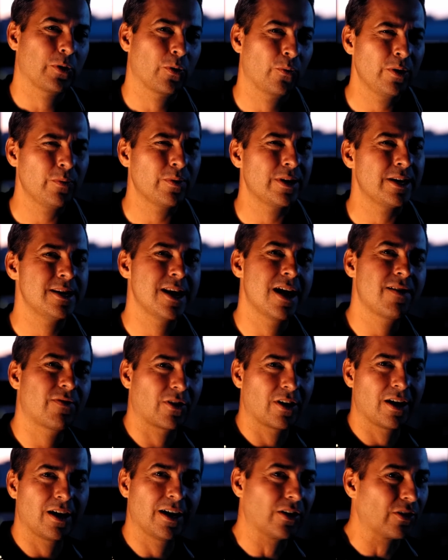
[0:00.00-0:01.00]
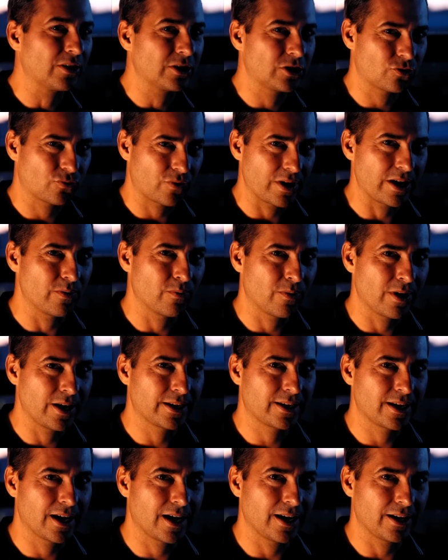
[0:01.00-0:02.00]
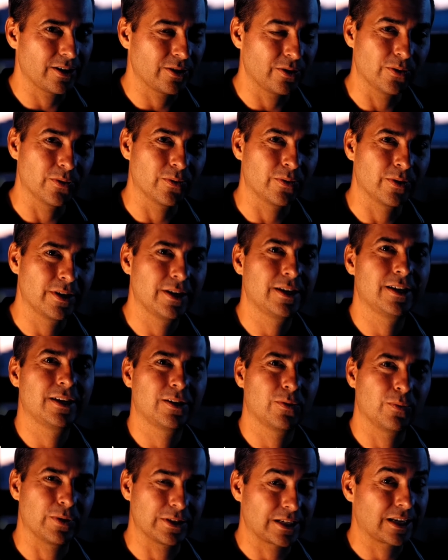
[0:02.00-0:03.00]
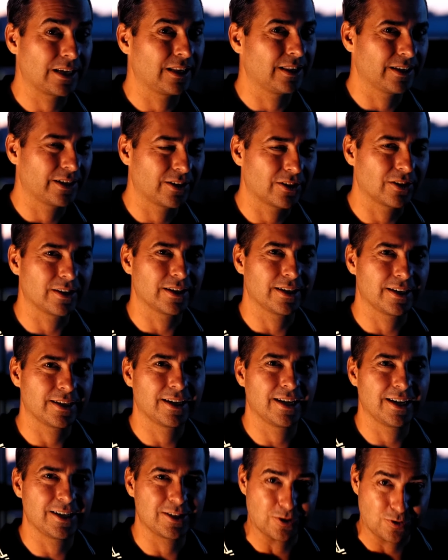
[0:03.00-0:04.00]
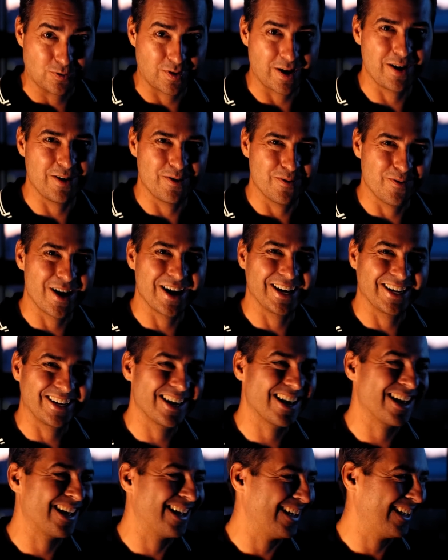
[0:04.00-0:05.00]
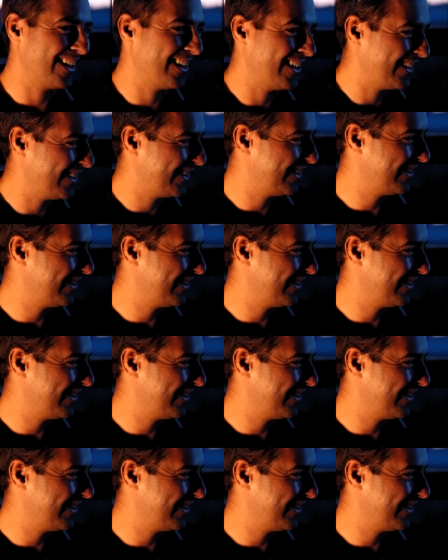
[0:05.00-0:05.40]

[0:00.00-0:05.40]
we would never hire a straight white guy who was clearly a straight white guy.